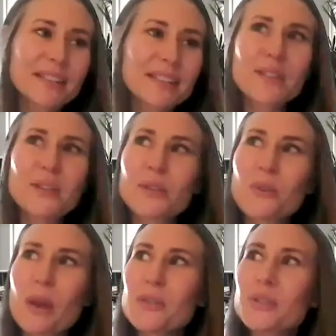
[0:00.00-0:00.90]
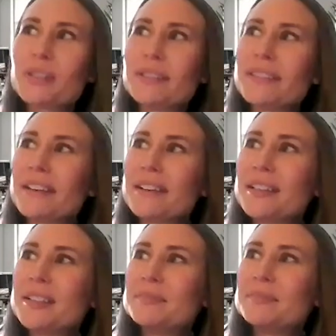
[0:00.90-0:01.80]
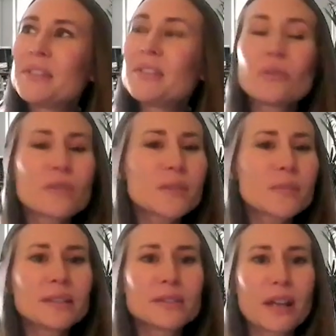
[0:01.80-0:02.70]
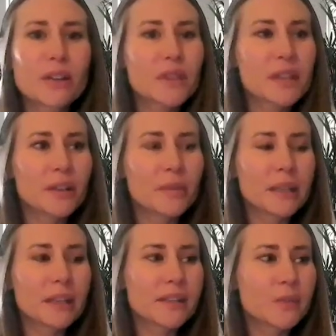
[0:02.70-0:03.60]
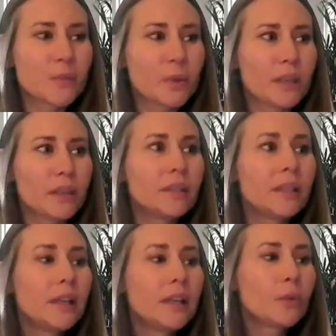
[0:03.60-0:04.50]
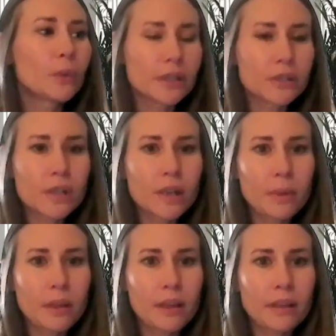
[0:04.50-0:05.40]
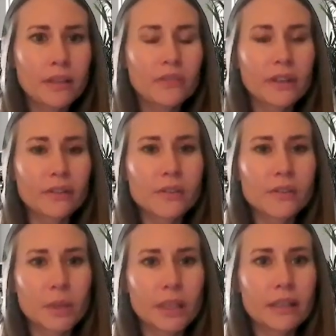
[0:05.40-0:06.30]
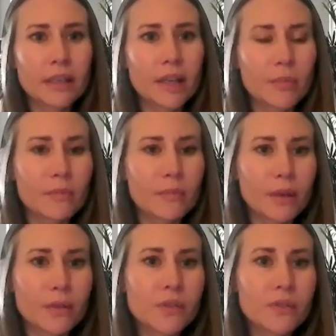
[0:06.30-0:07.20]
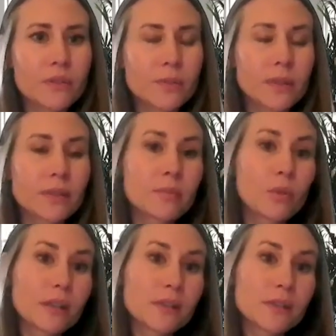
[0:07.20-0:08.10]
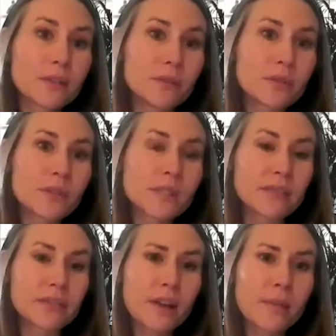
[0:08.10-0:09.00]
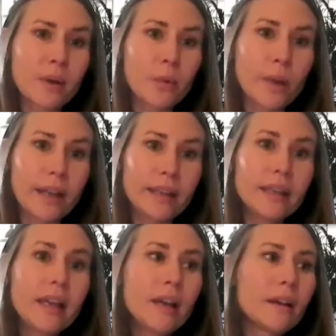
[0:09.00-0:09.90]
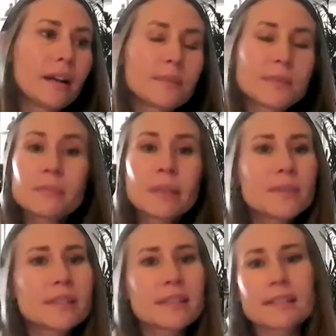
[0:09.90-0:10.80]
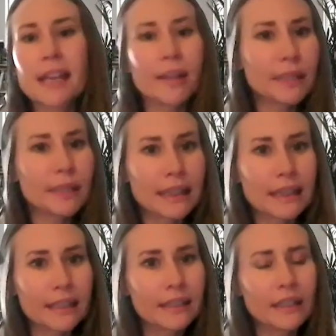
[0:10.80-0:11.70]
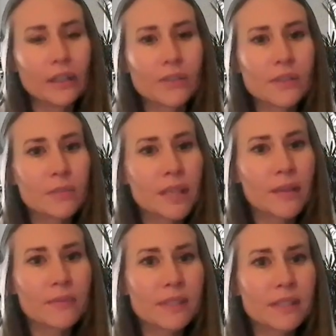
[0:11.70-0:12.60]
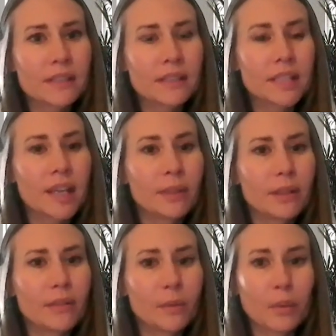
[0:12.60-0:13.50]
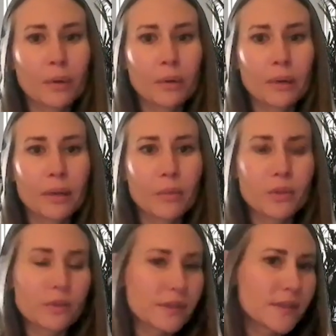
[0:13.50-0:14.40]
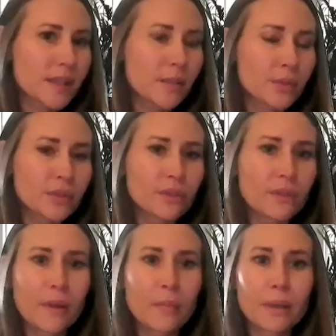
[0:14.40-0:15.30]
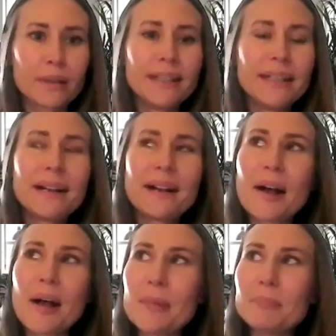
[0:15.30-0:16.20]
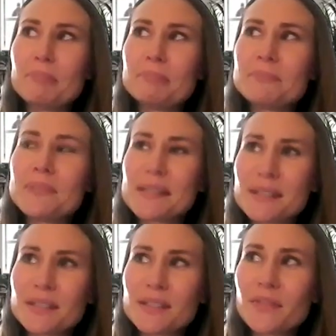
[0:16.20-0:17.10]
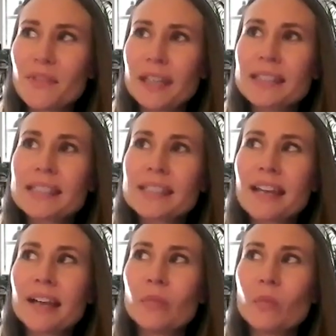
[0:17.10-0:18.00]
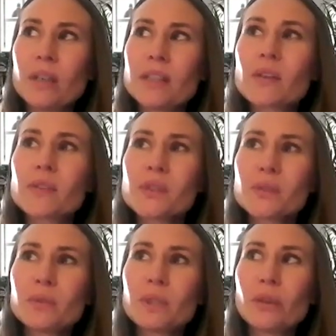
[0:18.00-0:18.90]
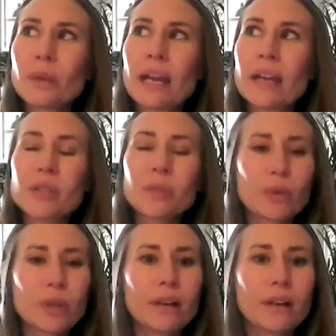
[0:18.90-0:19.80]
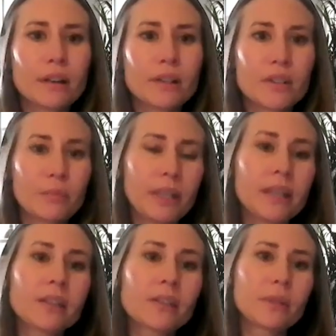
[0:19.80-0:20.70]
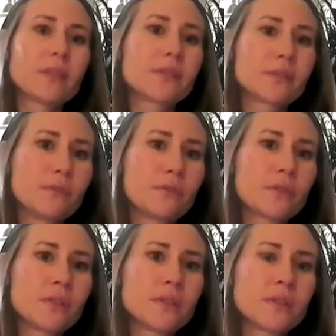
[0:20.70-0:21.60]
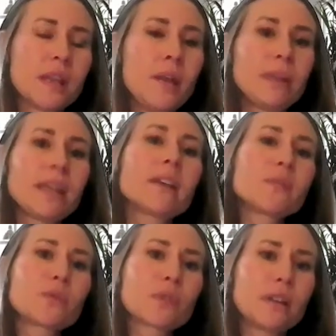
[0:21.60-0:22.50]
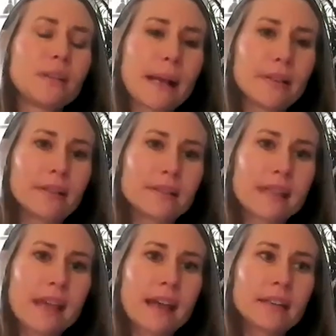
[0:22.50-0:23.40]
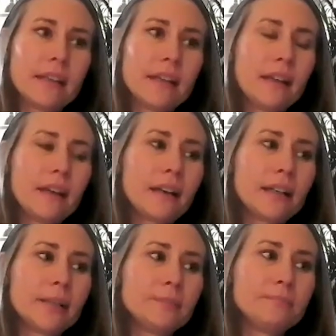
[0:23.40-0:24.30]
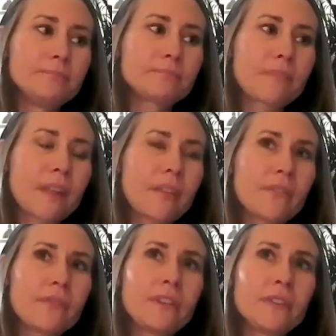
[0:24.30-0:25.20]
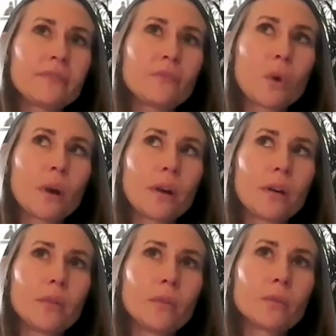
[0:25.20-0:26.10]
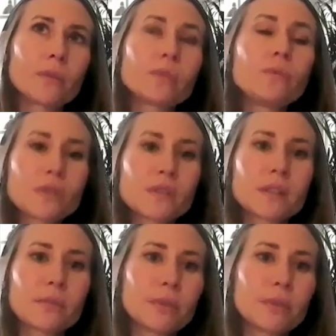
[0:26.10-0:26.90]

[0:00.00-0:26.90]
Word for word: a that's a good question. Um, th- you know, there's been a lot over the year because we really try to pick the founders that we can help the most. There's been some great solutions that have come our way. Uh, sometimes it's a timing thing. You know, sometimes the the timing of our program, which runs April to November, um, doesn't fit. Um, it's also, you know, actually pretty hard to pick the right solutions because we're trying to balance that um, that fit for solutions